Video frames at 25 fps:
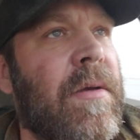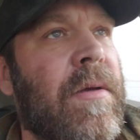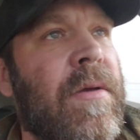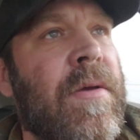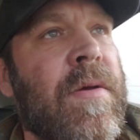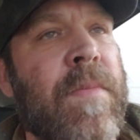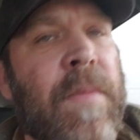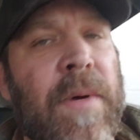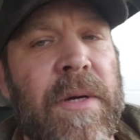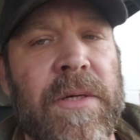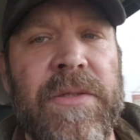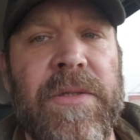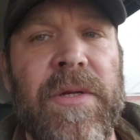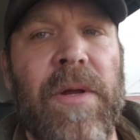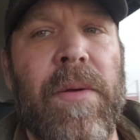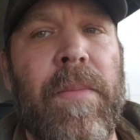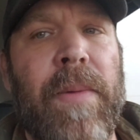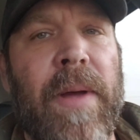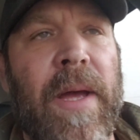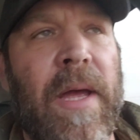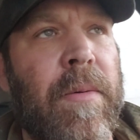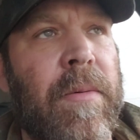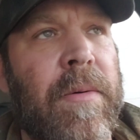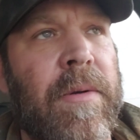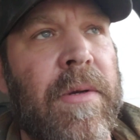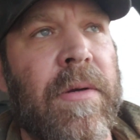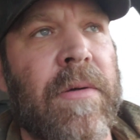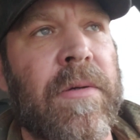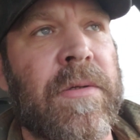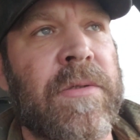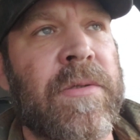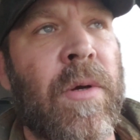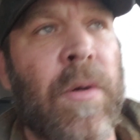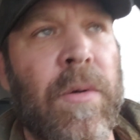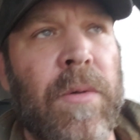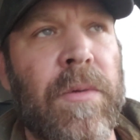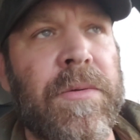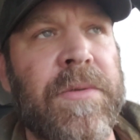You must obey when you're
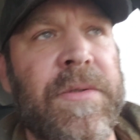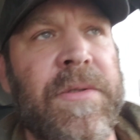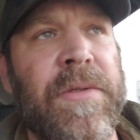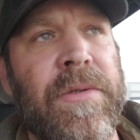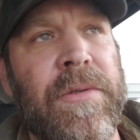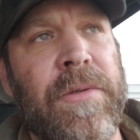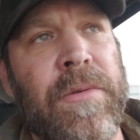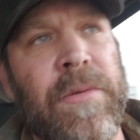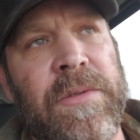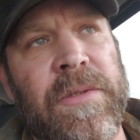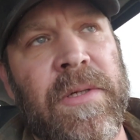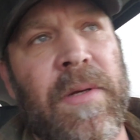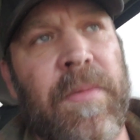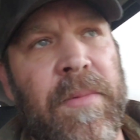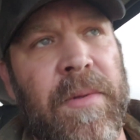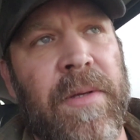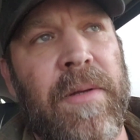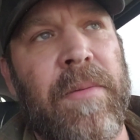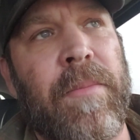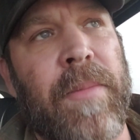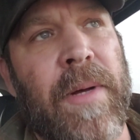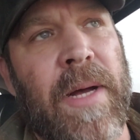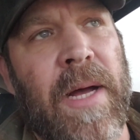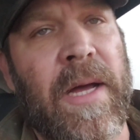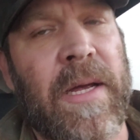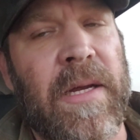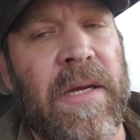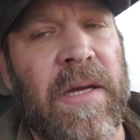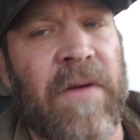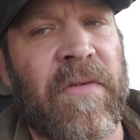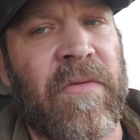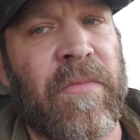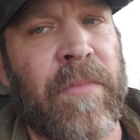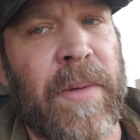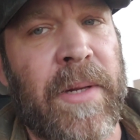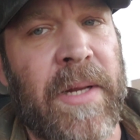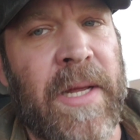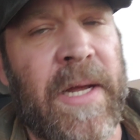told to do something by
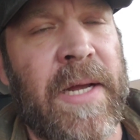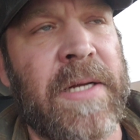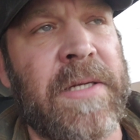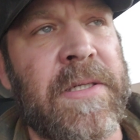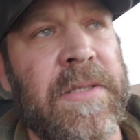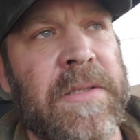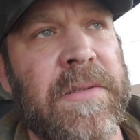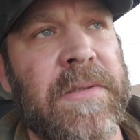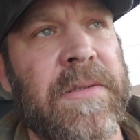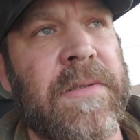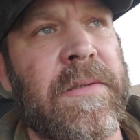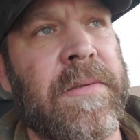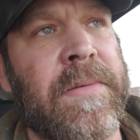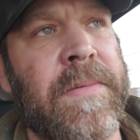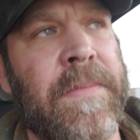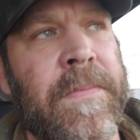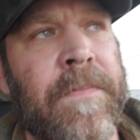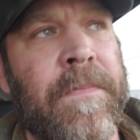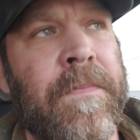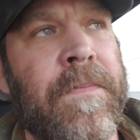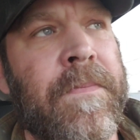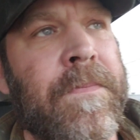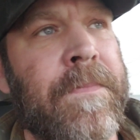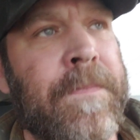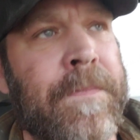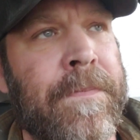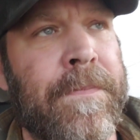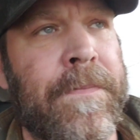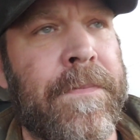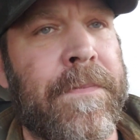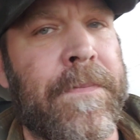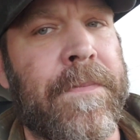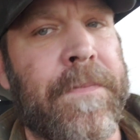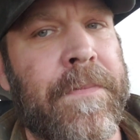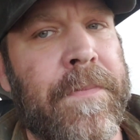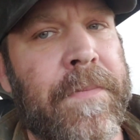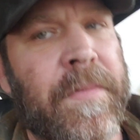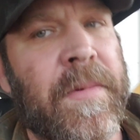government agents.
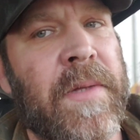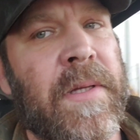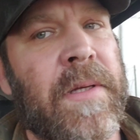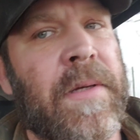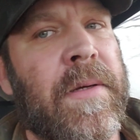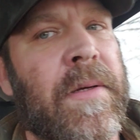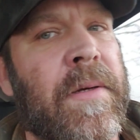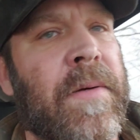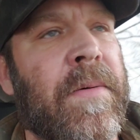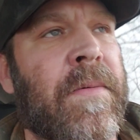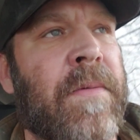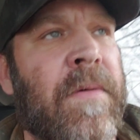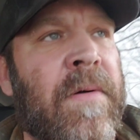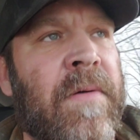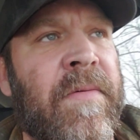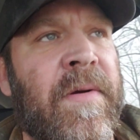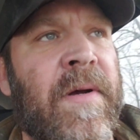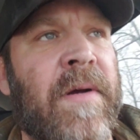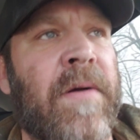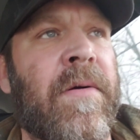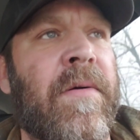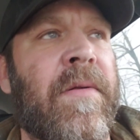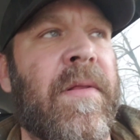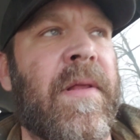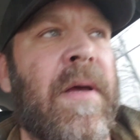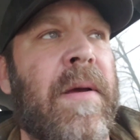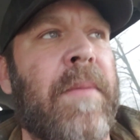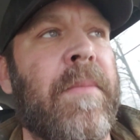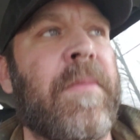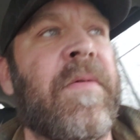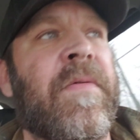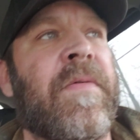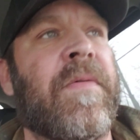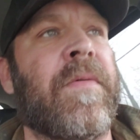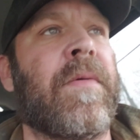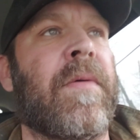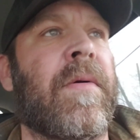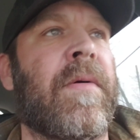Where have I heard that
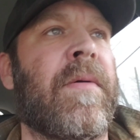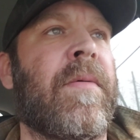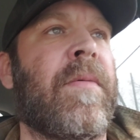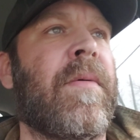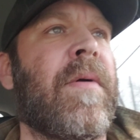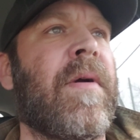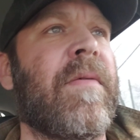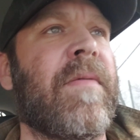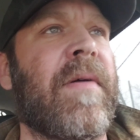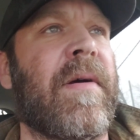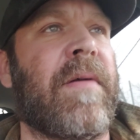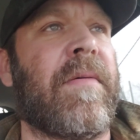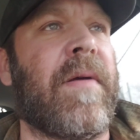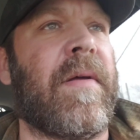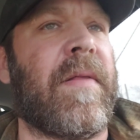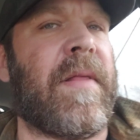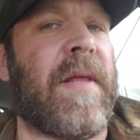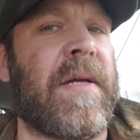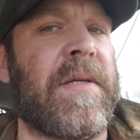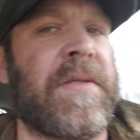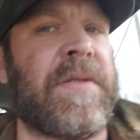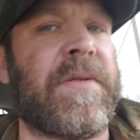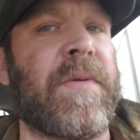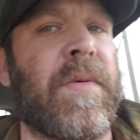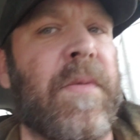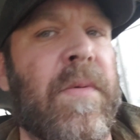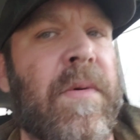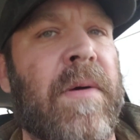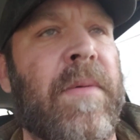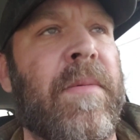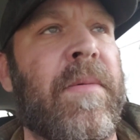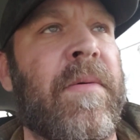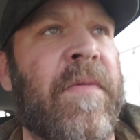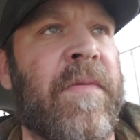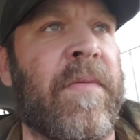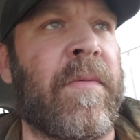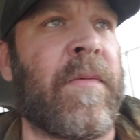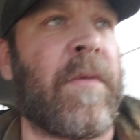before? Where have I read that story
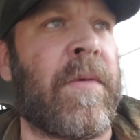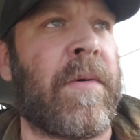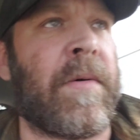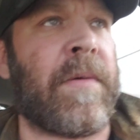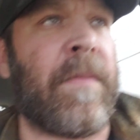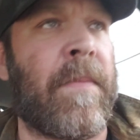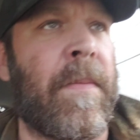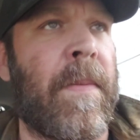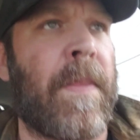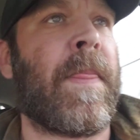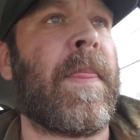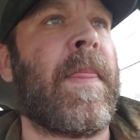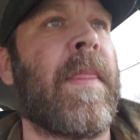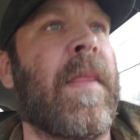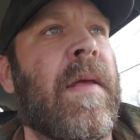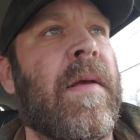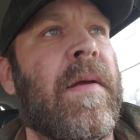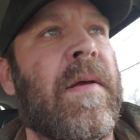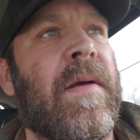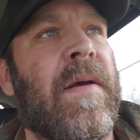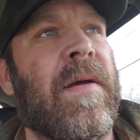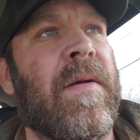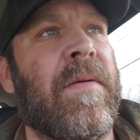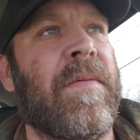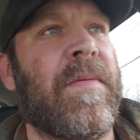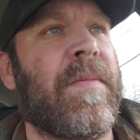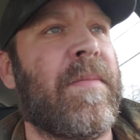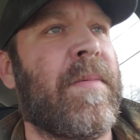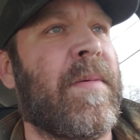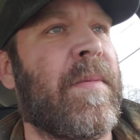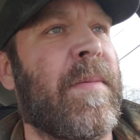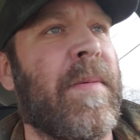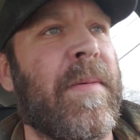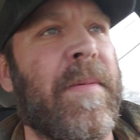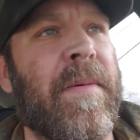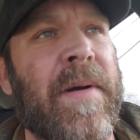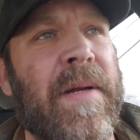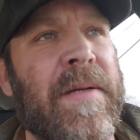before? I
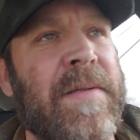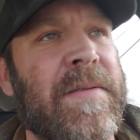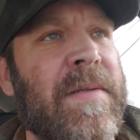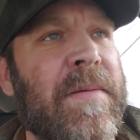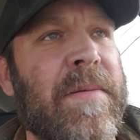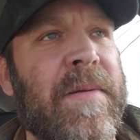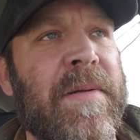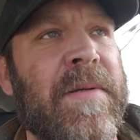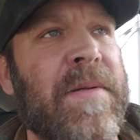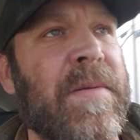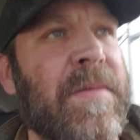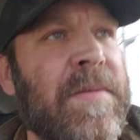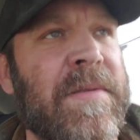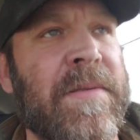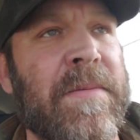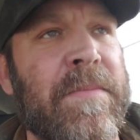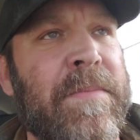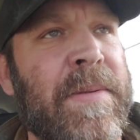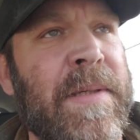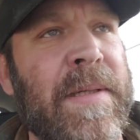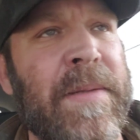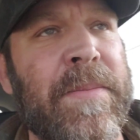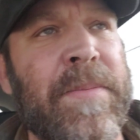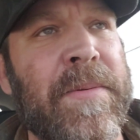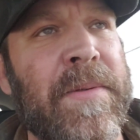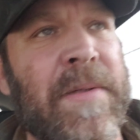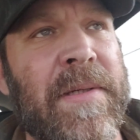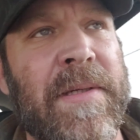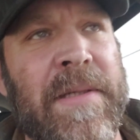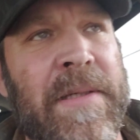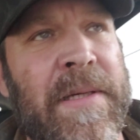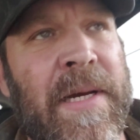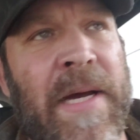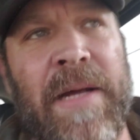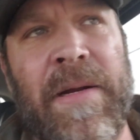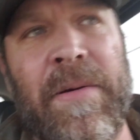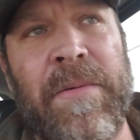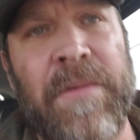remember it had something to do with some people in
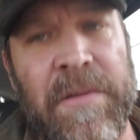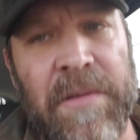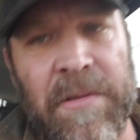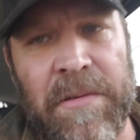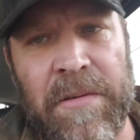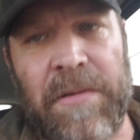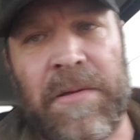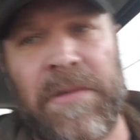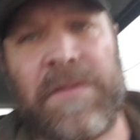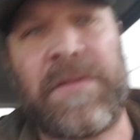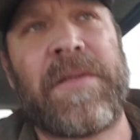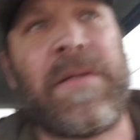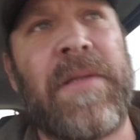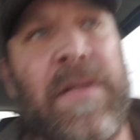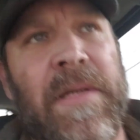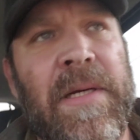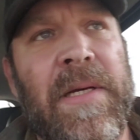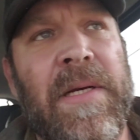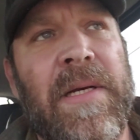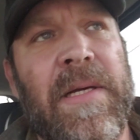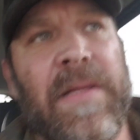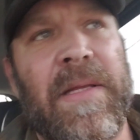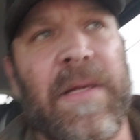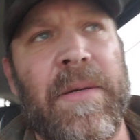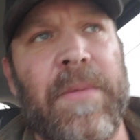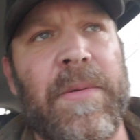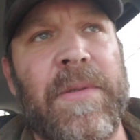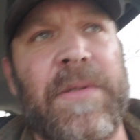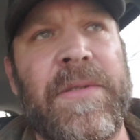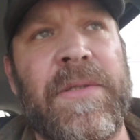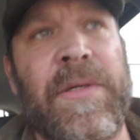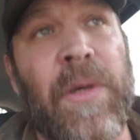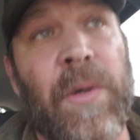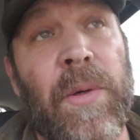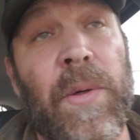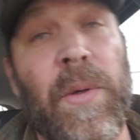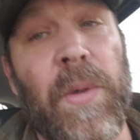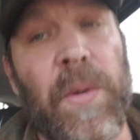cattle cars, and they were
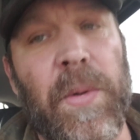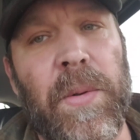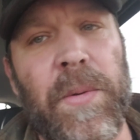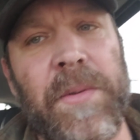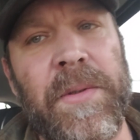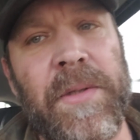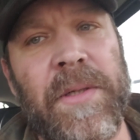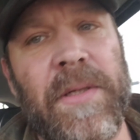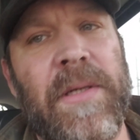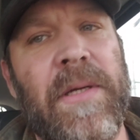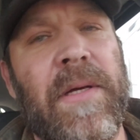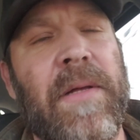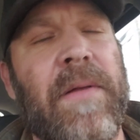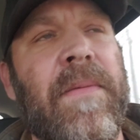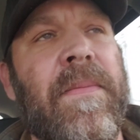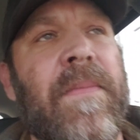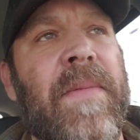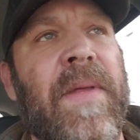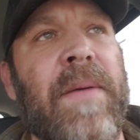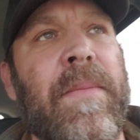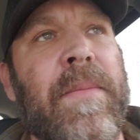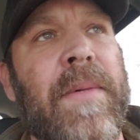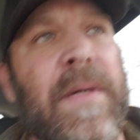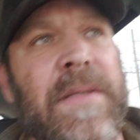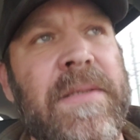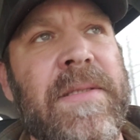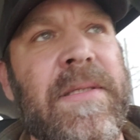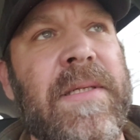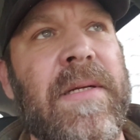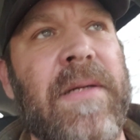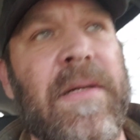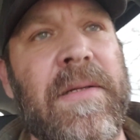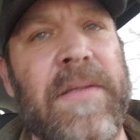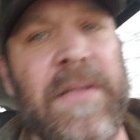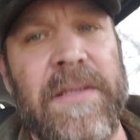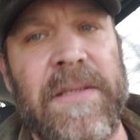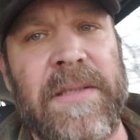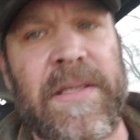told they must get
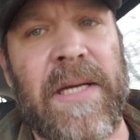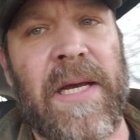on these